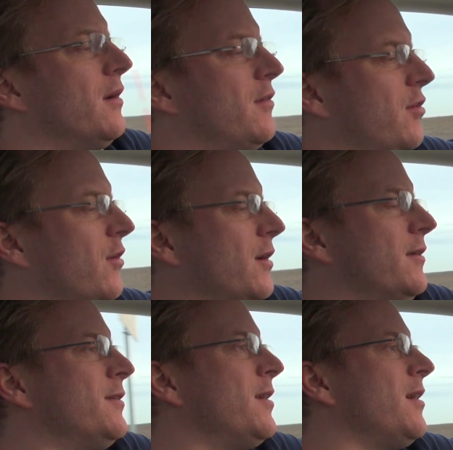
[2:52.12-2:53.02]
Sorry,
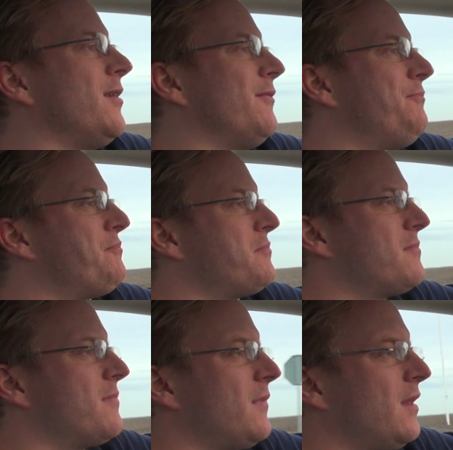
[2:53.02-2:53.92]
I
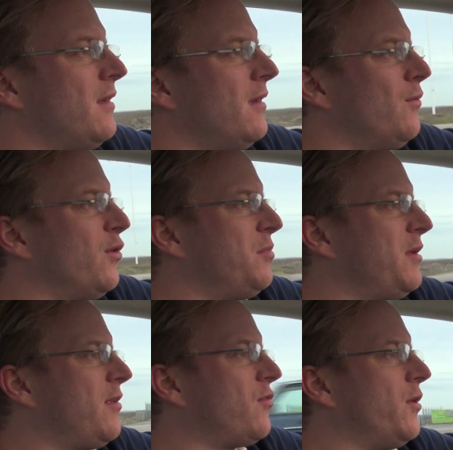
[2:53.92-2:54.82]
was a
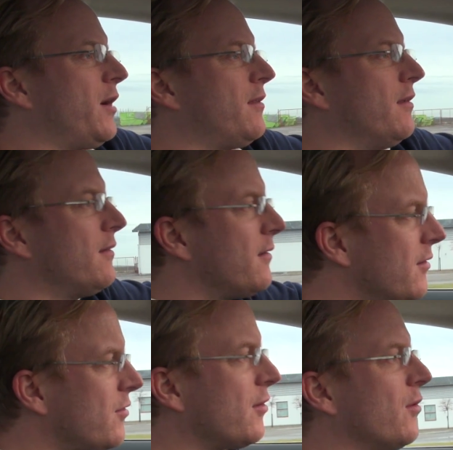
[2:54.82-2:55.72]
bit distracted.
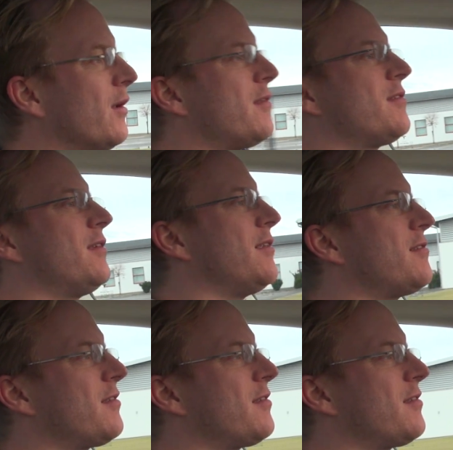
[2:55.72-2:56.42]
So let's see.